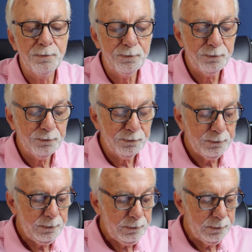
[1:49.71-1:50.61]

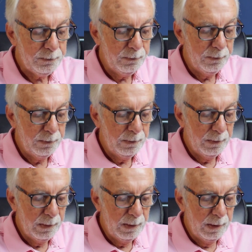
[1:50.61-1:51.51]

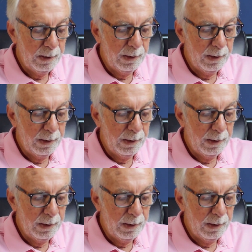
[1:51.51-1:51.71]
(no one is talking)